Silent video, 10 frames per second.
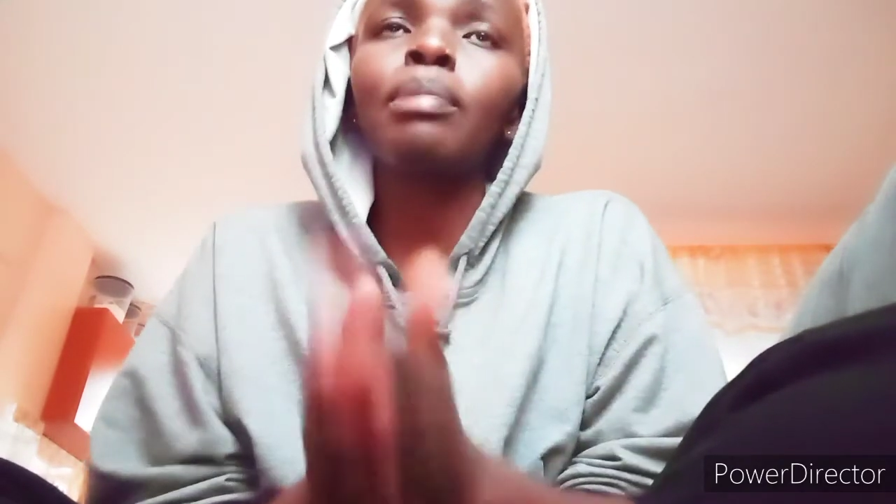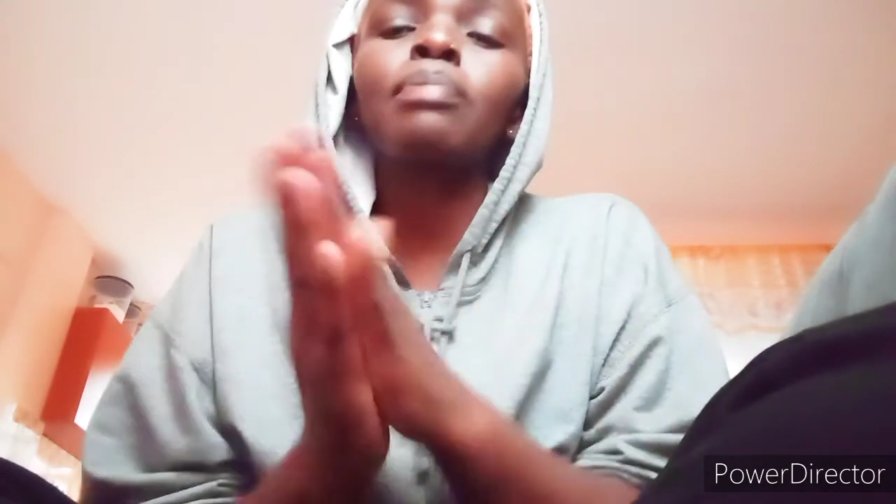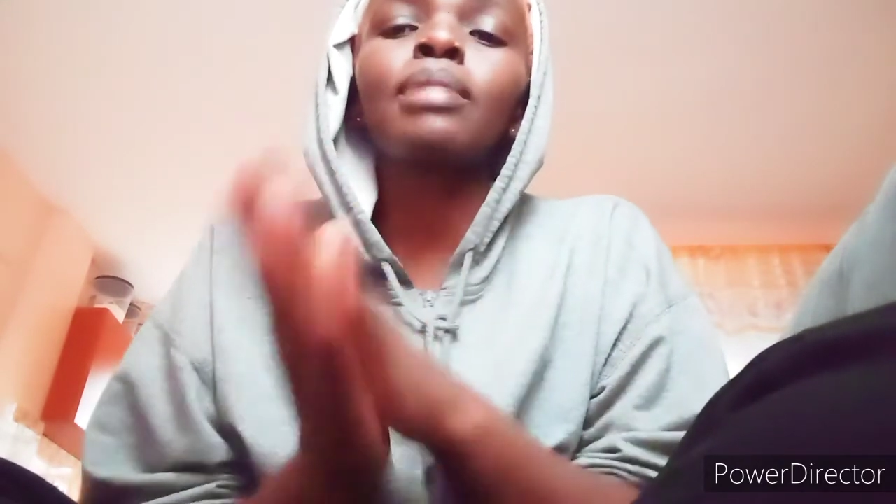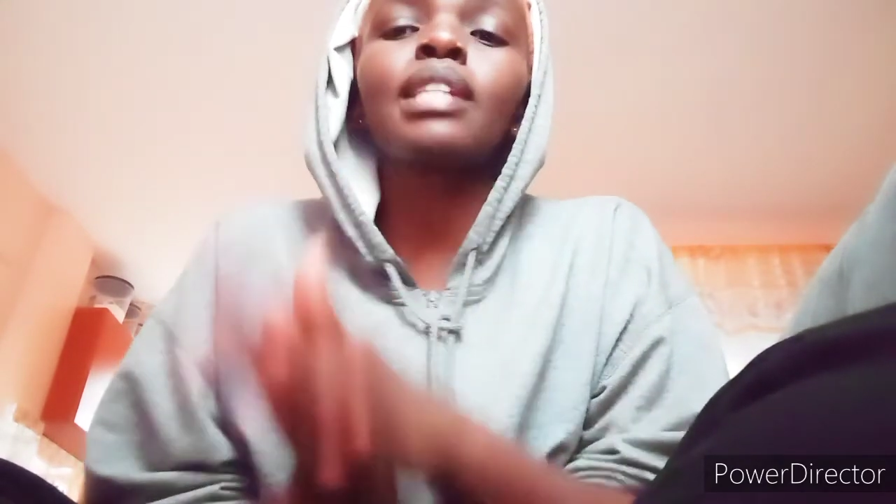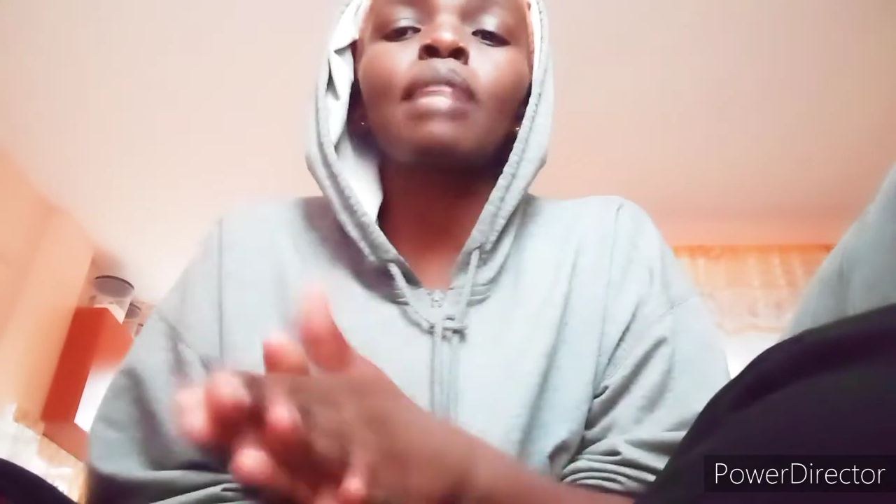
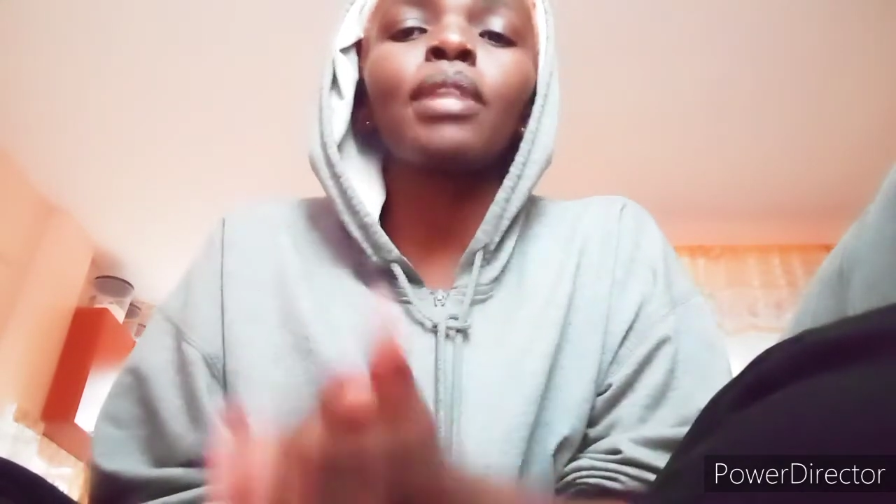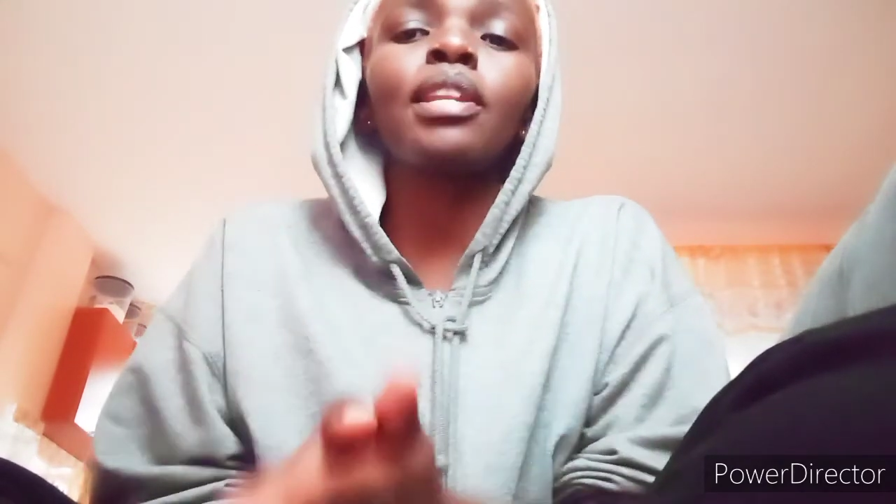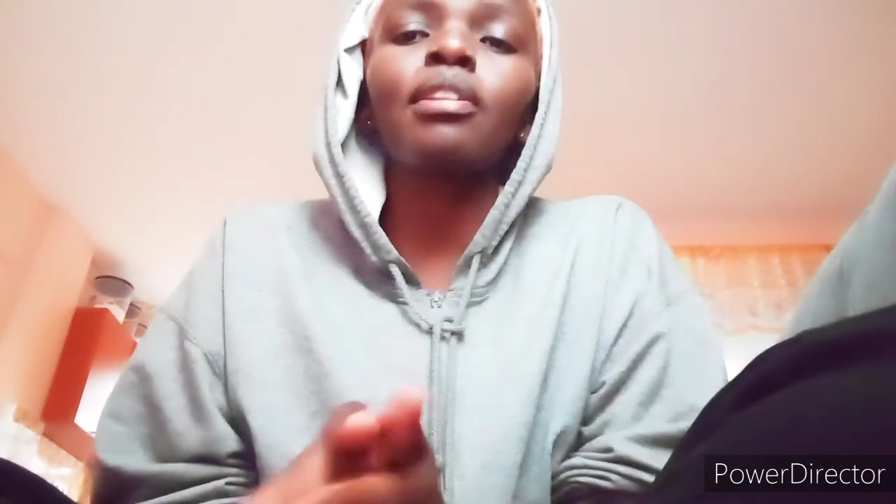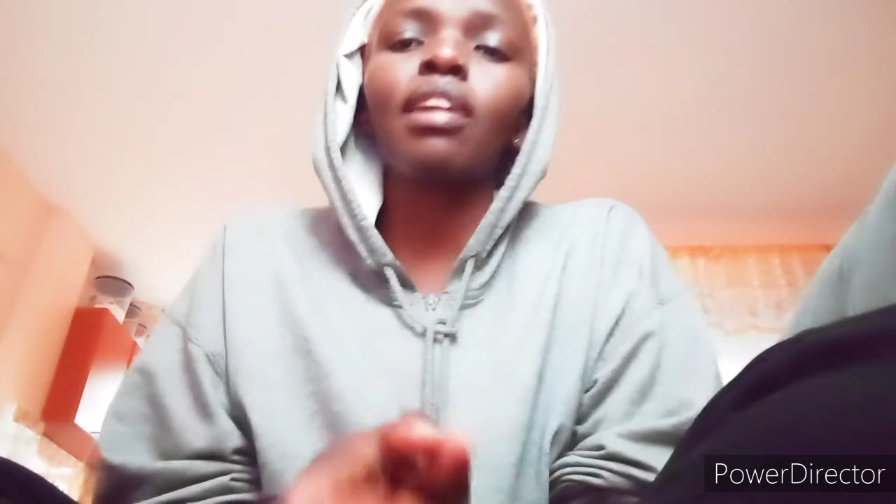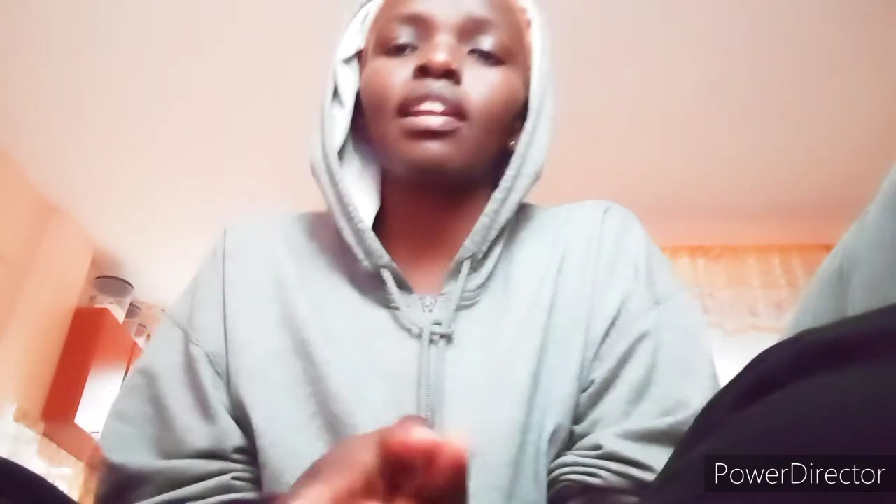But me time
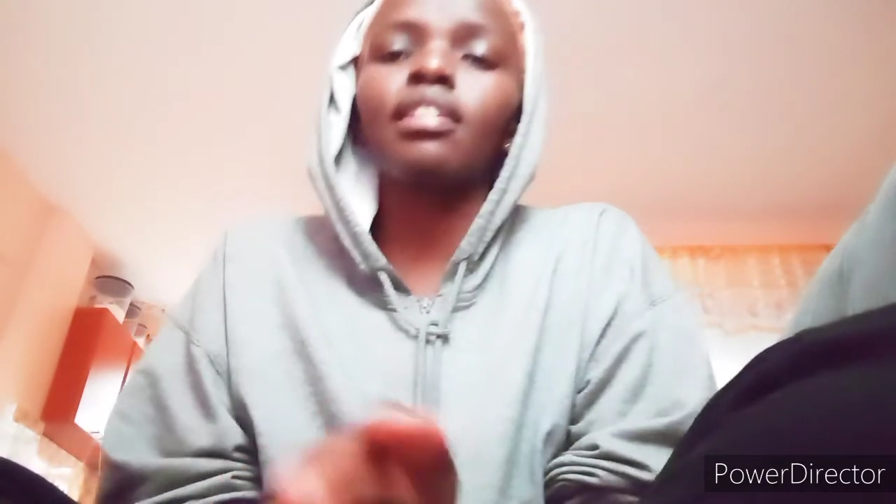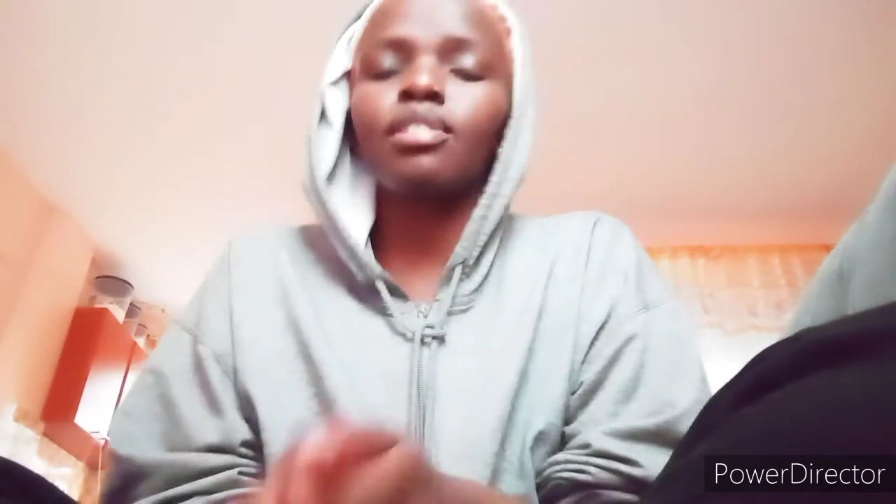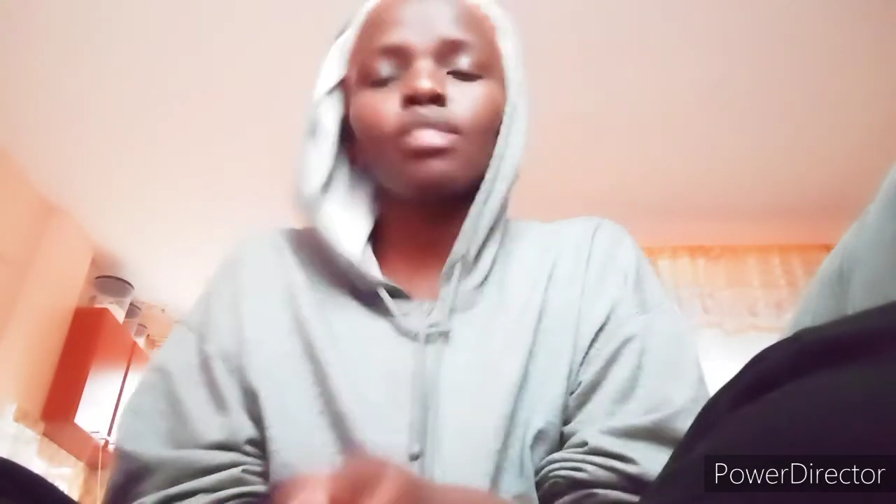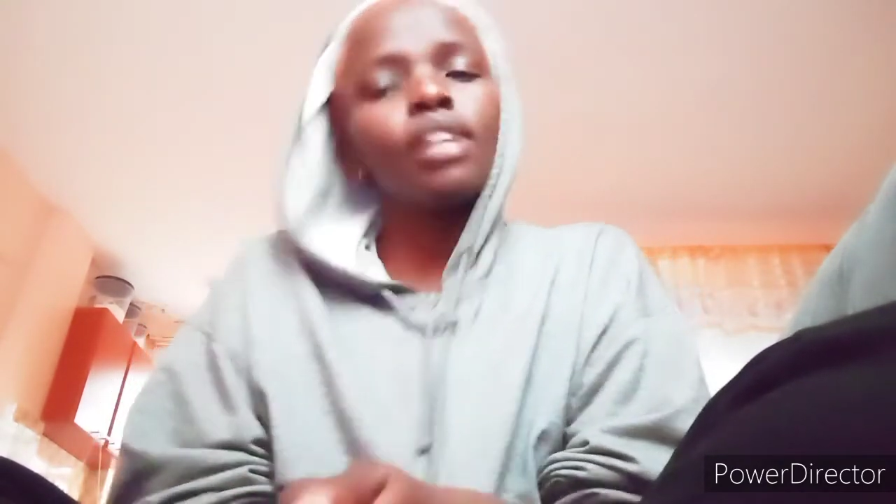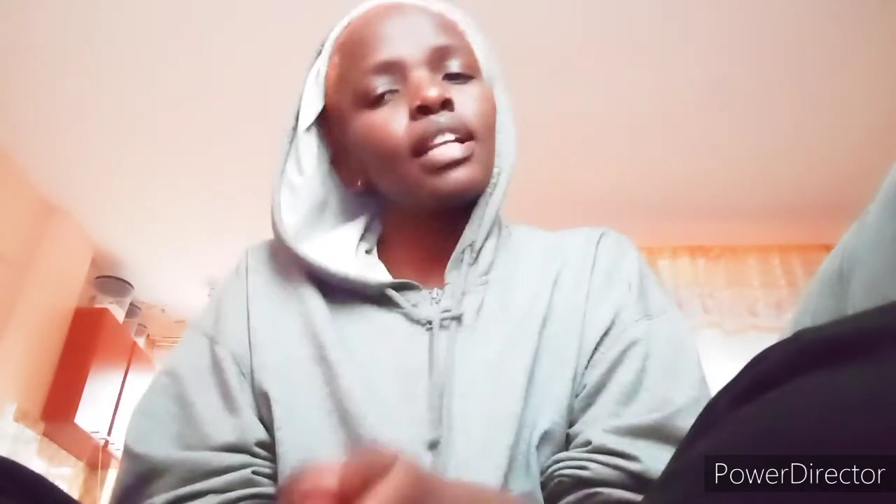in, you can
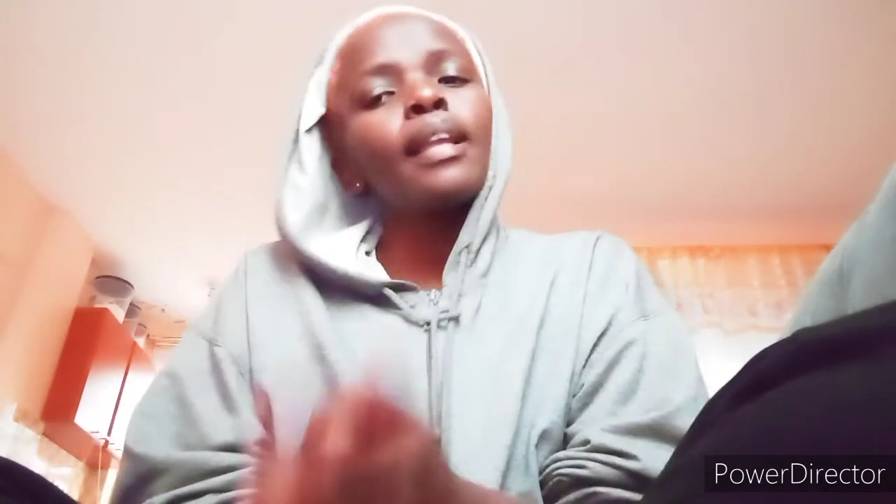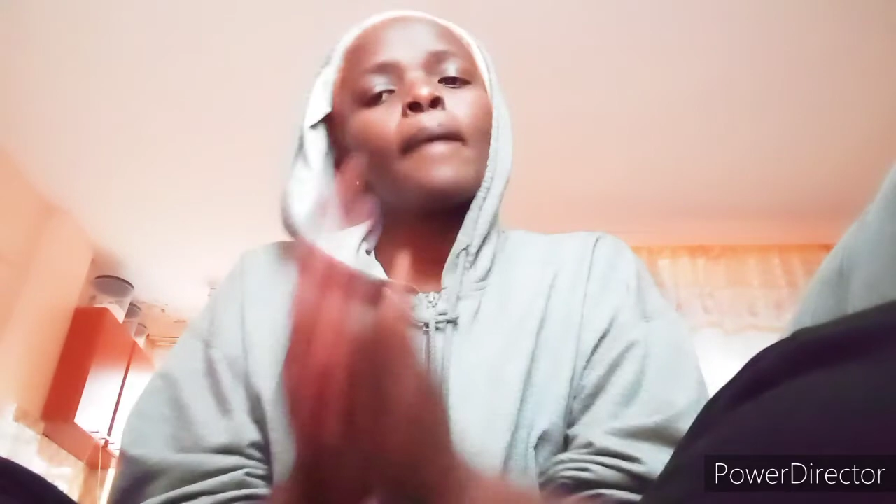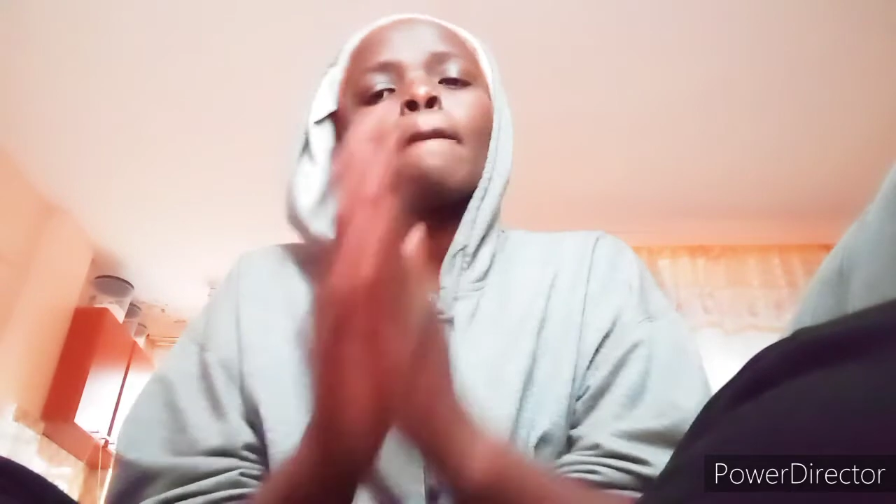install.